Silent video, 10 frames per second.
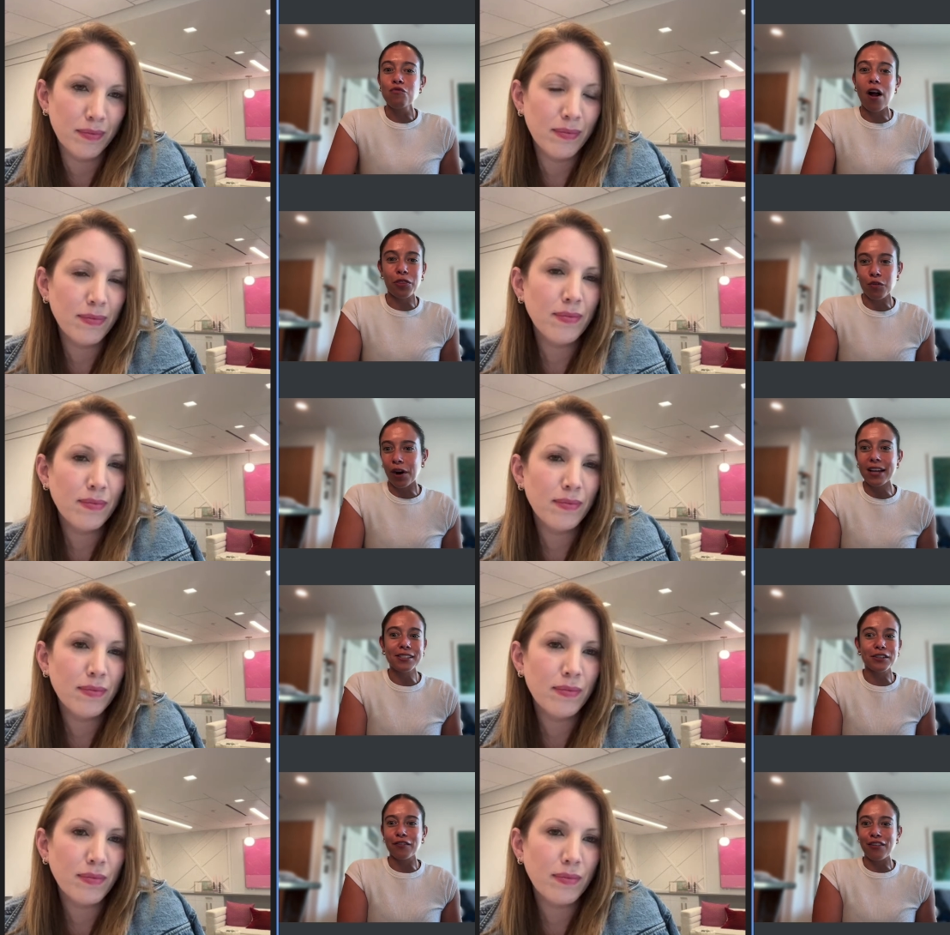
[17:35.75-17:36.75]
Speaker 1: run the
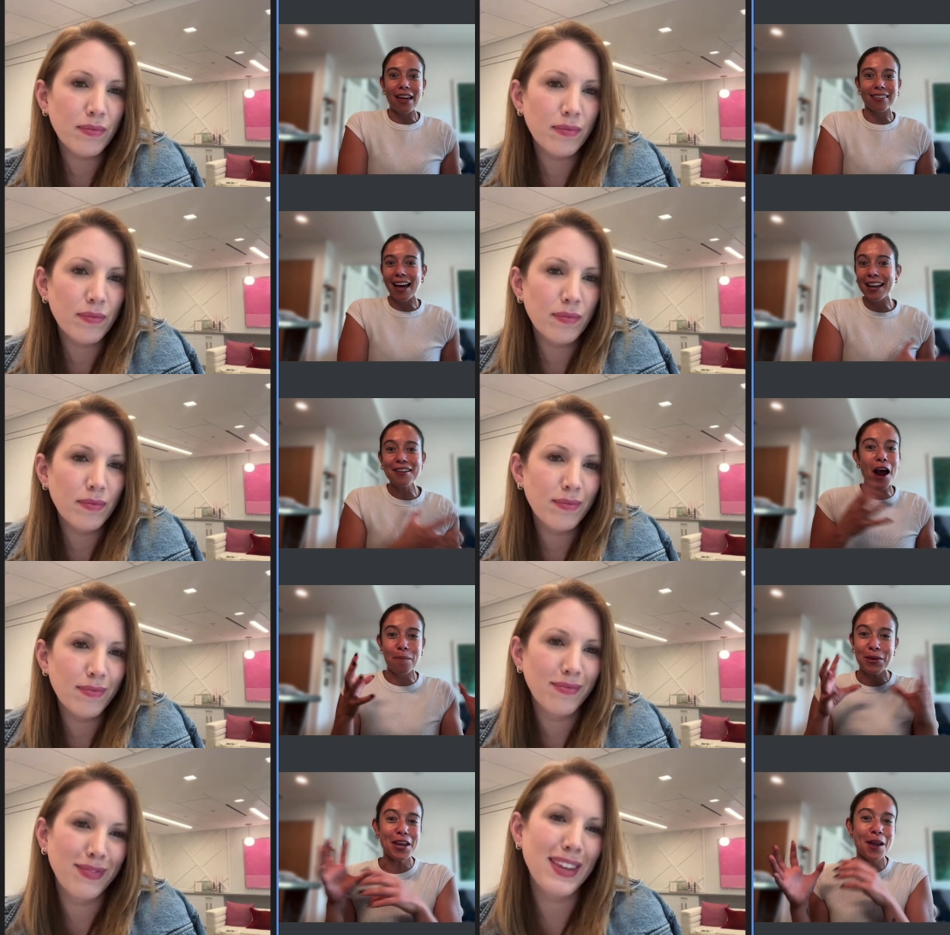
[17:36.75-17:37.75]
risk of then like not
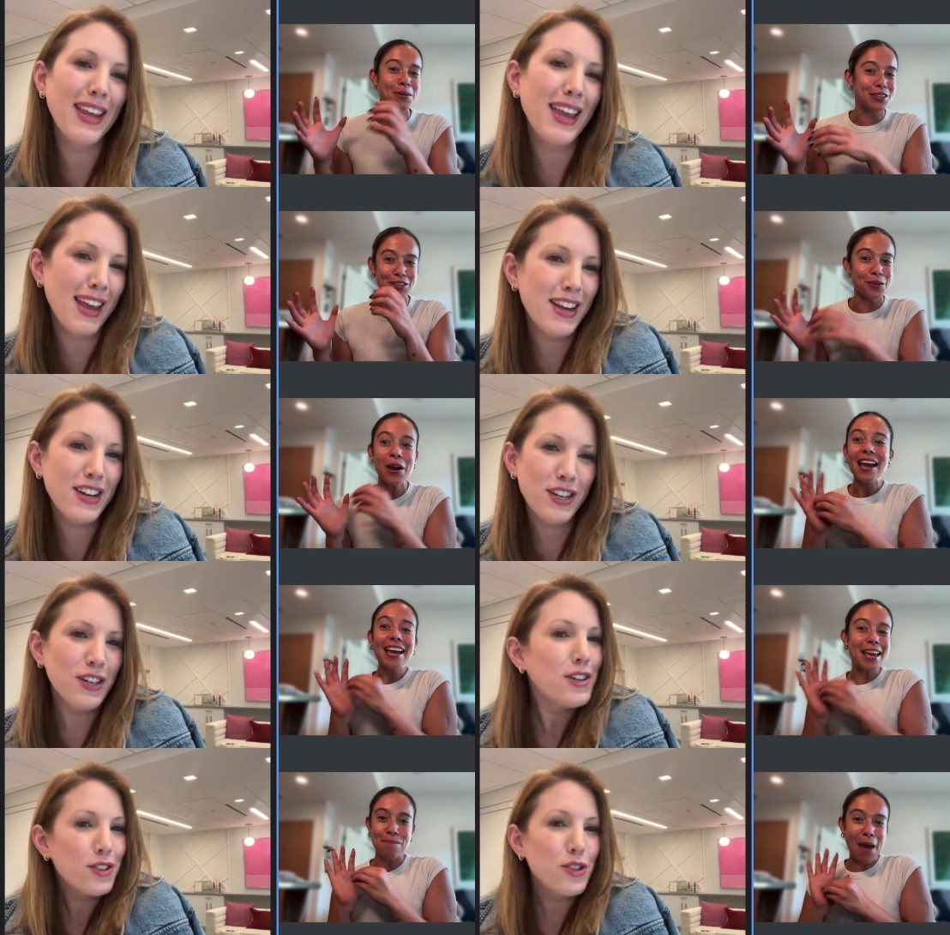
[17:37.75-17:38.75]
being able to
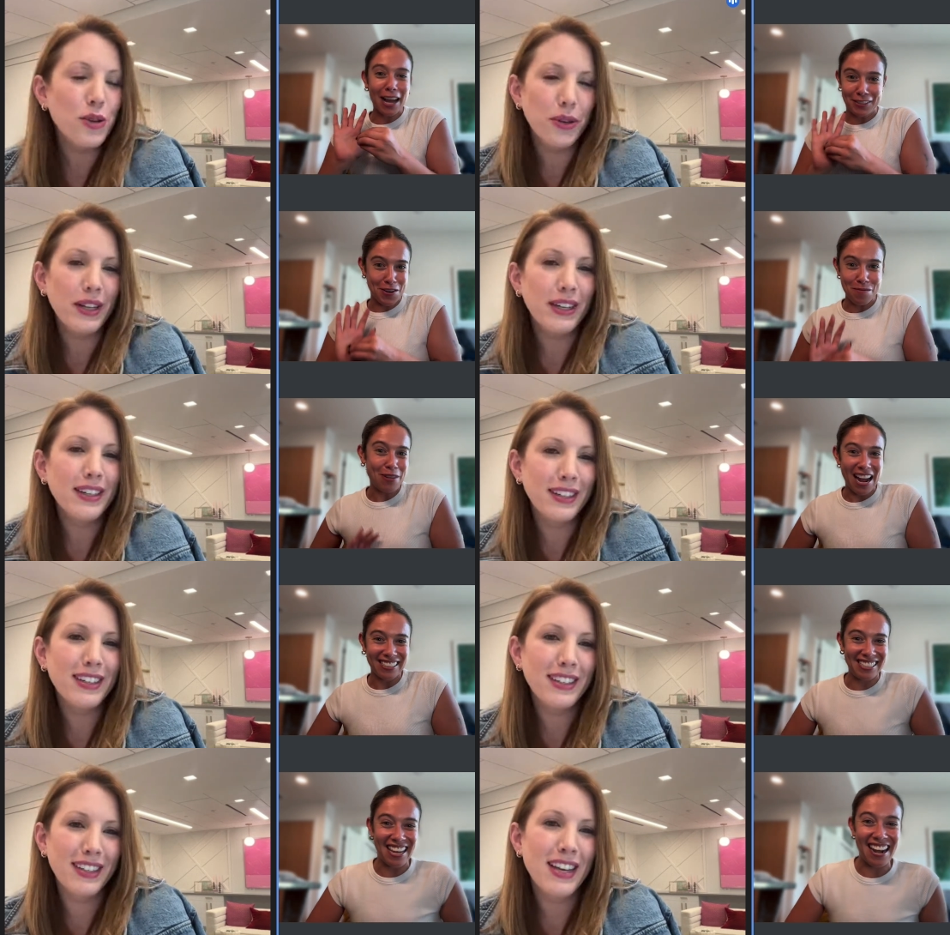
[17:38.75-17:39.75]
get back to your brand
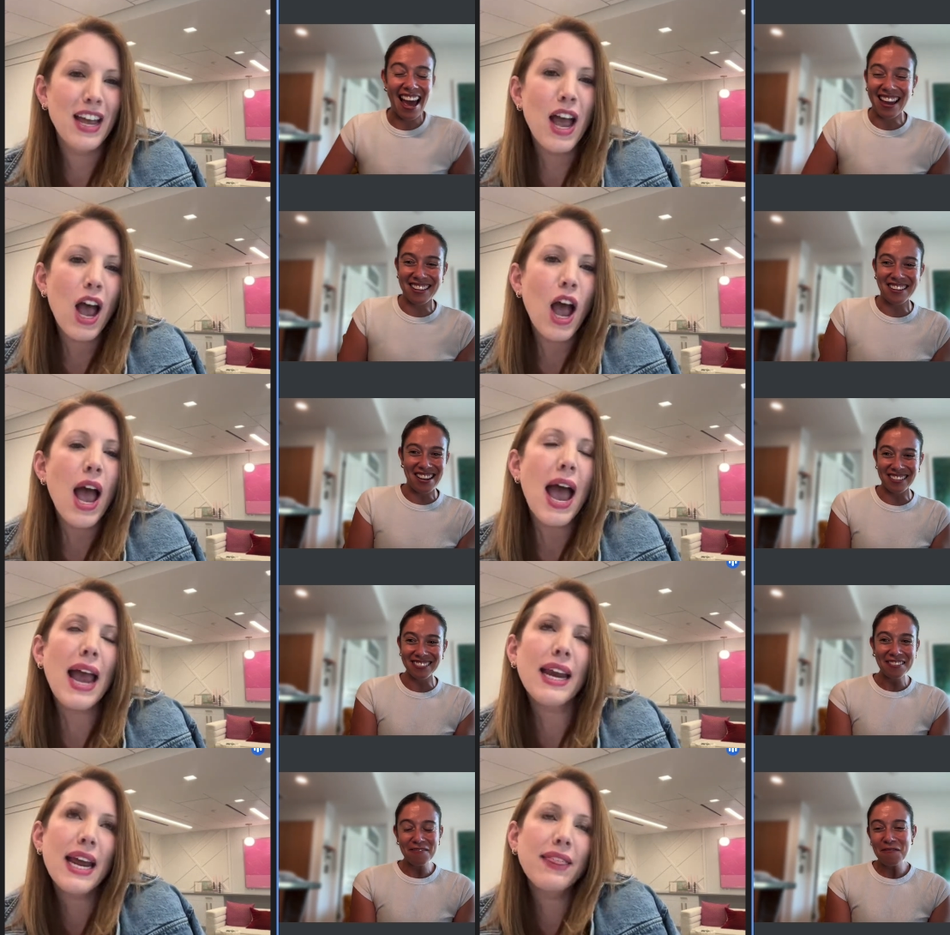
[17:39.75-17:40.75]
DNA, you know? And at
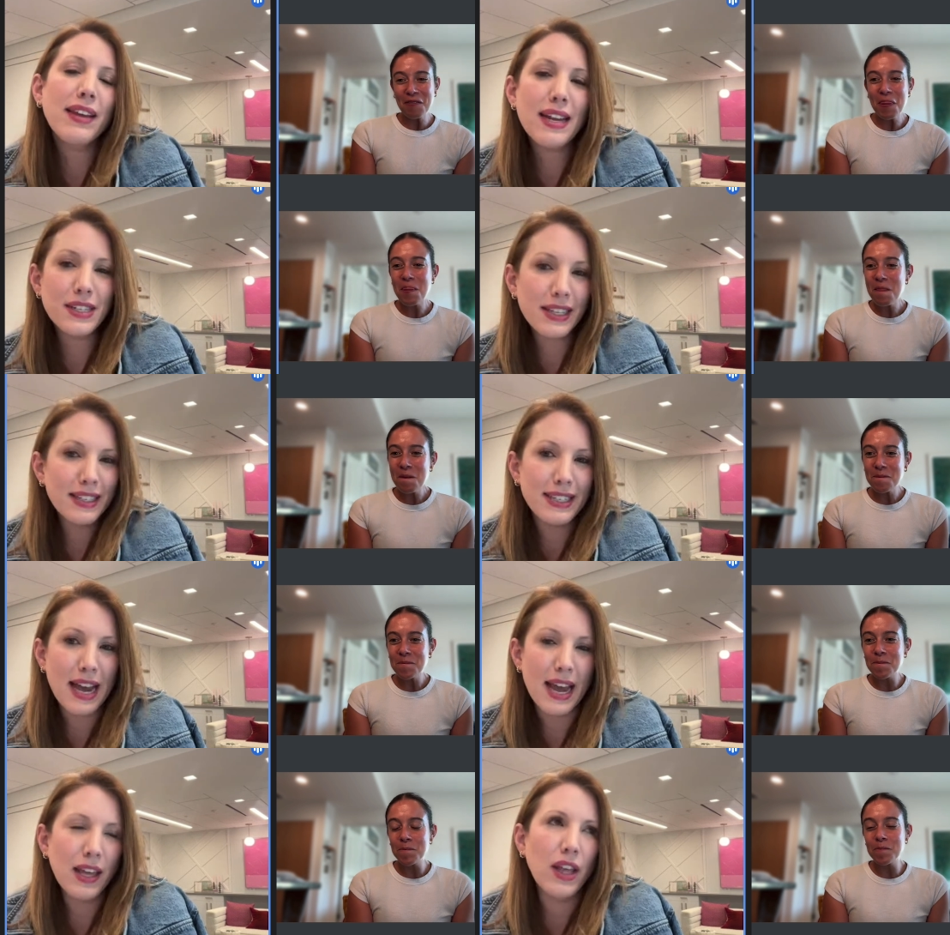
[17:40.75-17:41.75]
Speaker 2: the end of the
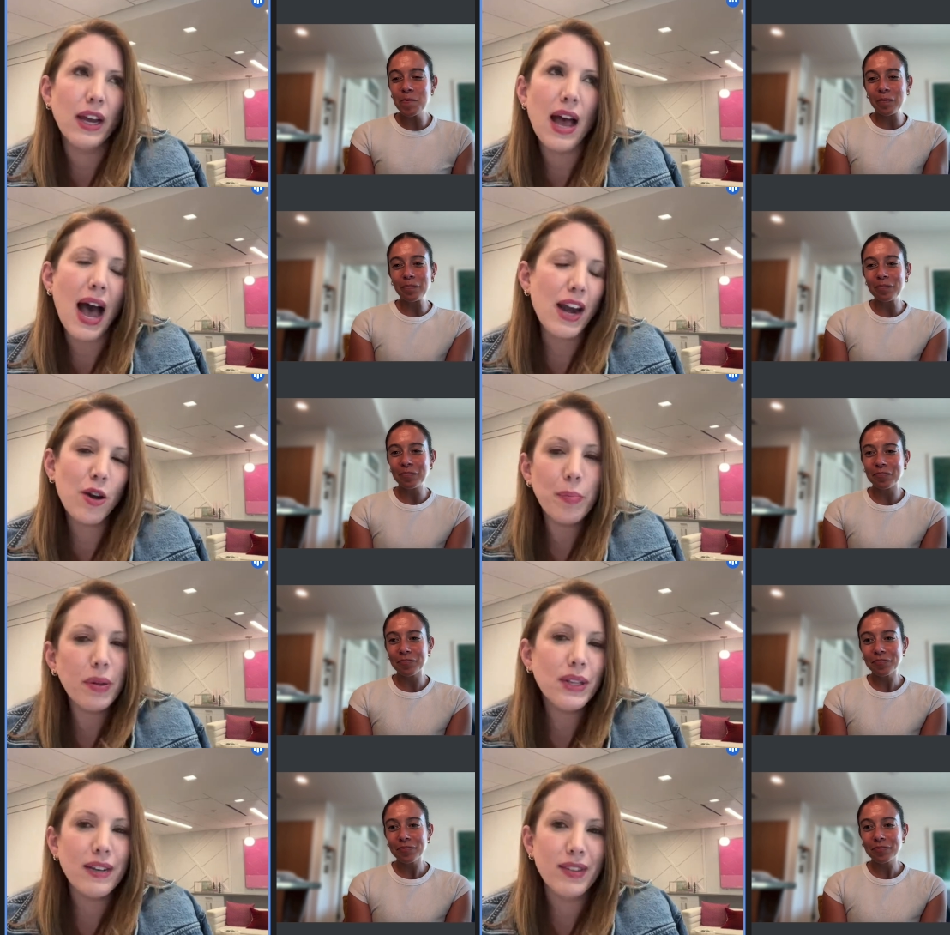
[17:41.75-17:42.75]
day, like I don't
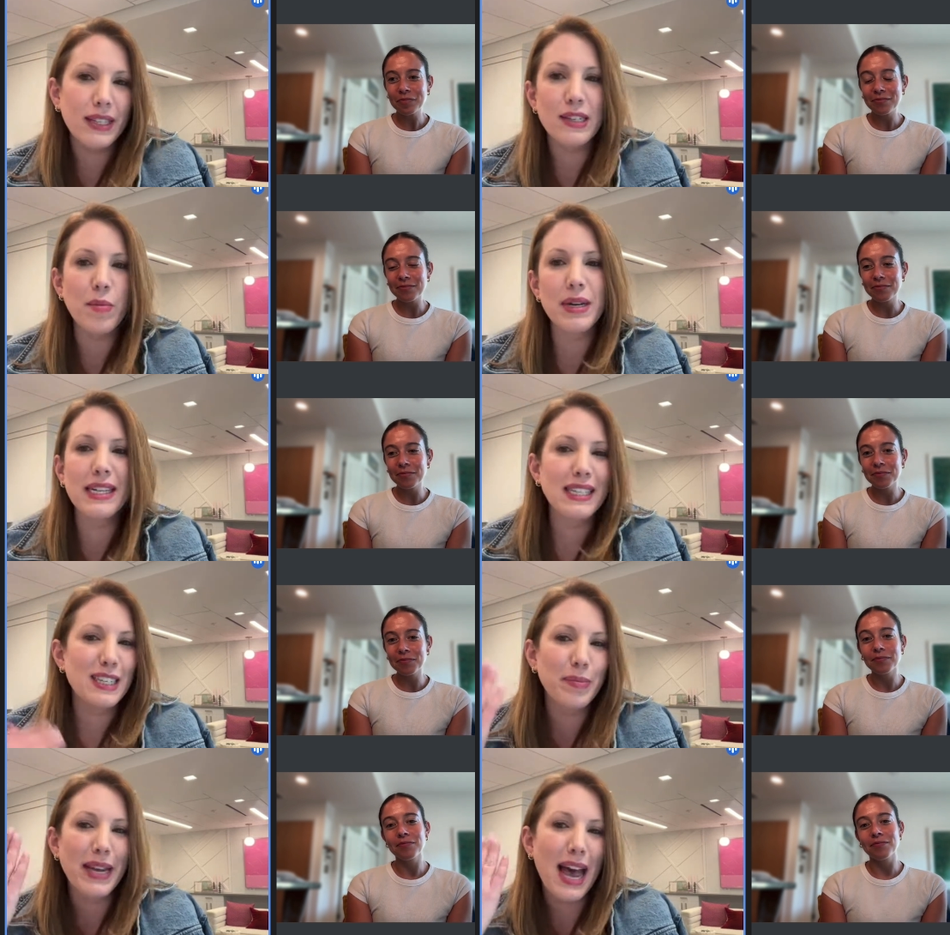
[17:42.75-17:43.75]
believe that someone
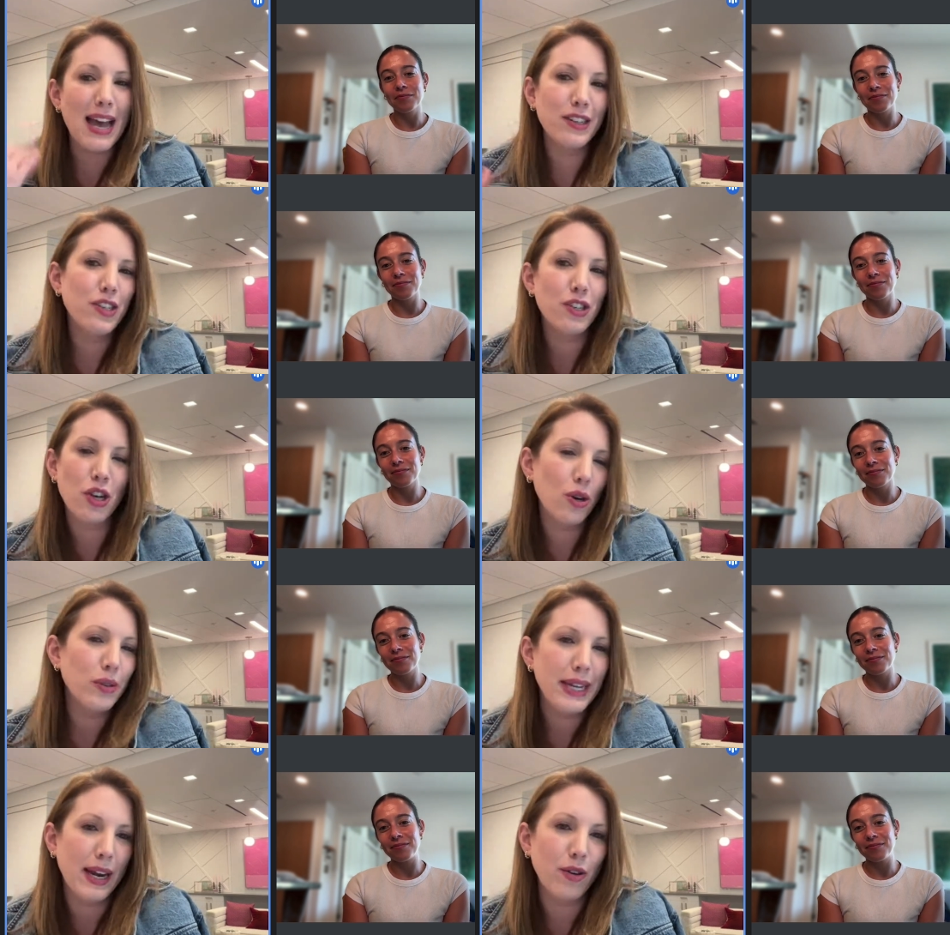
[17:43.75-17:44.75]
needs to be head to
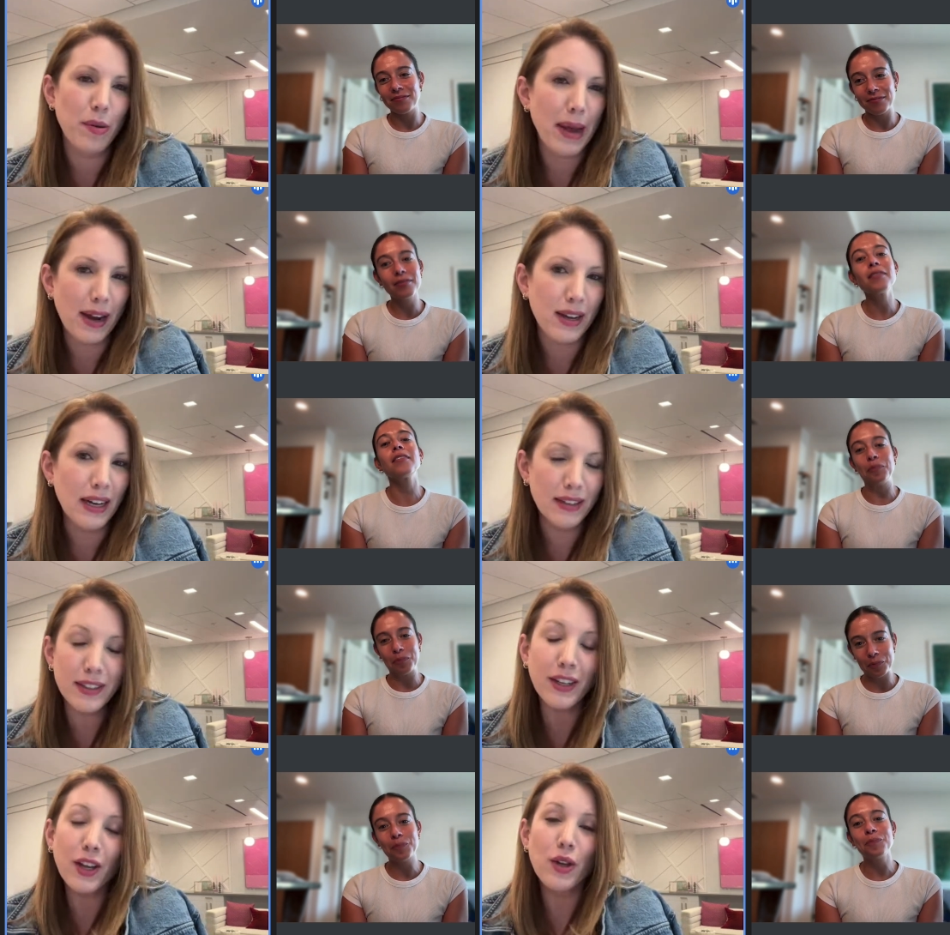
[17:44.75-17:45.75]
toe Dana Rebecca.
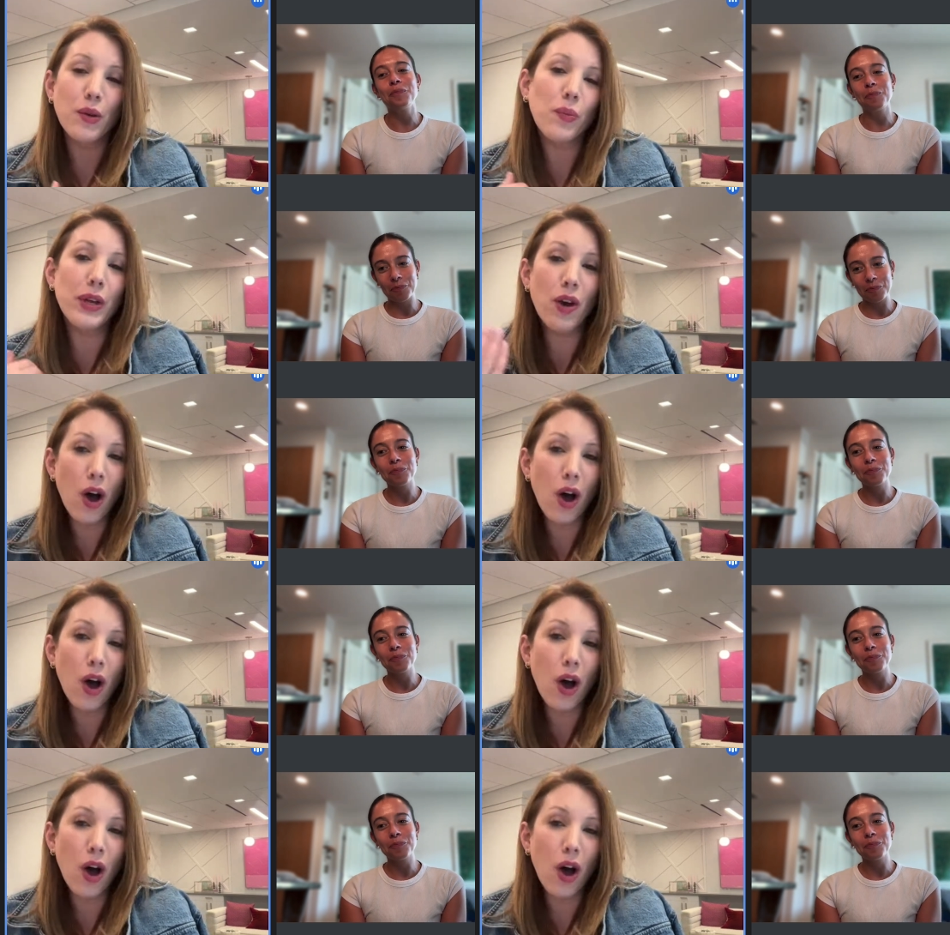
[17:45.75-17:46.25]
We